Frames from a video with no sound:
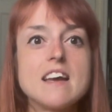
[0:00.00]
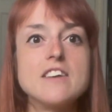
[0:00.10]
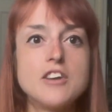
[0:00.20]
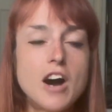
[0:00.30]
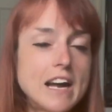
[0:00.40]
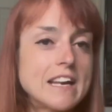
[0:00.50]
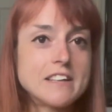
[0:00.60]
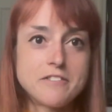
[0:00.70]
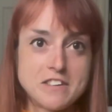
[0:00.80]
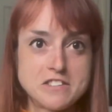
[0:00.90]
not in
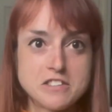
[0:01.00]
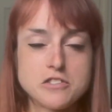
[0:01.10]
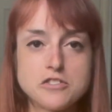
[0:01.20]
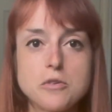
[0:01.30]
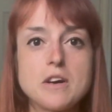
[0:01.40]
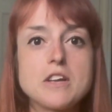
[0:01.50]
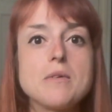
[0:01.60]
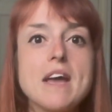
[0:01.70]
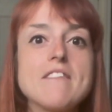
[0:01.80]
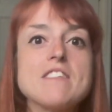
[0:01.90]
a physical store and you
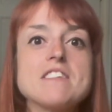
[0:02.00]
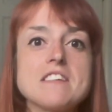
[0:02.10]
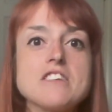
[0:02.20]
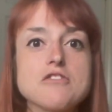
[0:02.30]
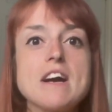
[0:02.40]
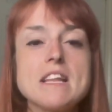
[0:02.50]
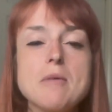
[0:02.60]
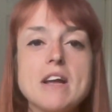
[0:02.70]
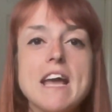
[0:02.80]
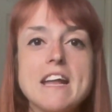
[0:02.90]
can't physically try them
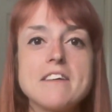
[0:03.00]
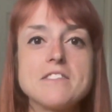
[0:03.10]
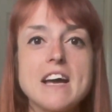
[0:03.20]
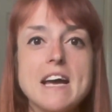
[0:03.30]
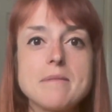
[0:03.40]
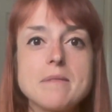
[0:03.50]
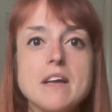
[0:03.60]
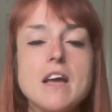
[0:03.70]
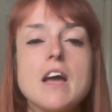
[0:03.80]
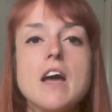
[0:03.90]
on ahead of time.
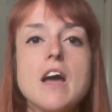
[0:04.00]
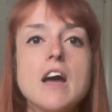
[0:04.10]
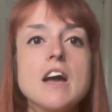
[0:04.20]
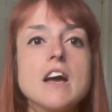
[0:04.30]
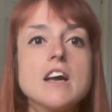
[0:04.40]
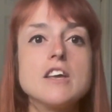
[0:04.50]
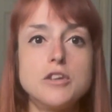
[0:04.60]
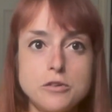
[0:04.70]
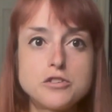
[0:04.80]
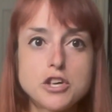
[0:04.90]

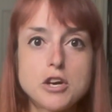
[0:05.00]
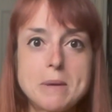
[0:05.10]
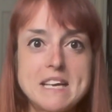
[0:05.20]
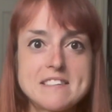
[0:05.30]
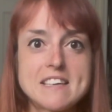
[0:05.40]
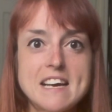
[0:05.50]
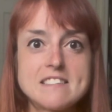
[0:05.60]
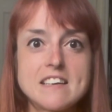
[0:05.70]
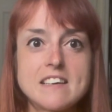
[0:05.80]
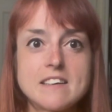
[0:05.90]
Use European
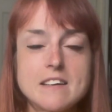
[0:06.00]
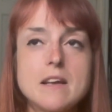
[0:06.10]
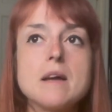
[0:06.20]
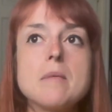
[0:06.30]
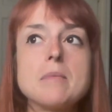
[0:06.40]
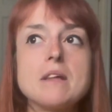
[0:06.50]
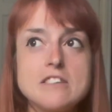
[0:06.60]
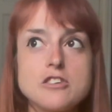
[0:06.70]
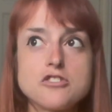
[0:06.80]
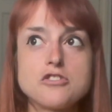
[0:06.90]
sizing.
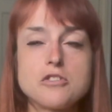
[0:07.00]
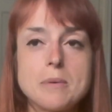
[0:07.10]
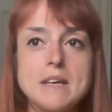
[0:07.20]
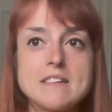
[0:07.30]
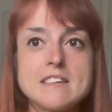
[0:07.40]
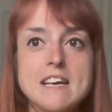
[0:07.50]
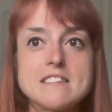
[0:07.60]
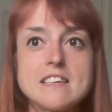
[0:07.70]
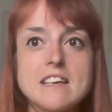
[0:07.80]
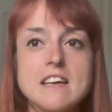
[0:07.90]
Please use European
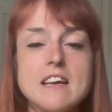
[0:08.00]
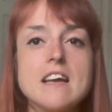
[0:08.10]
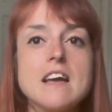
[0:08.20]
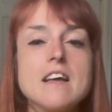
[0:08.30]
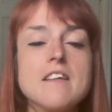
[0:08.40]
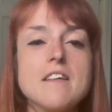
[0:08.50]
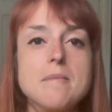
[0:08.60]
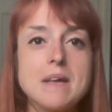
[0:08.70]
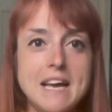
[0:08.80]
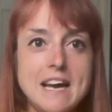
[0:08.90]
sizing,
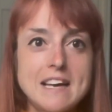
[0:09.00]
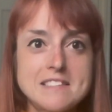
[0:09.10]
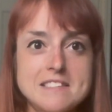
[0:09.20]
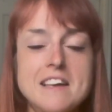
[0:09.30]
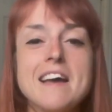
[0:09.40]
because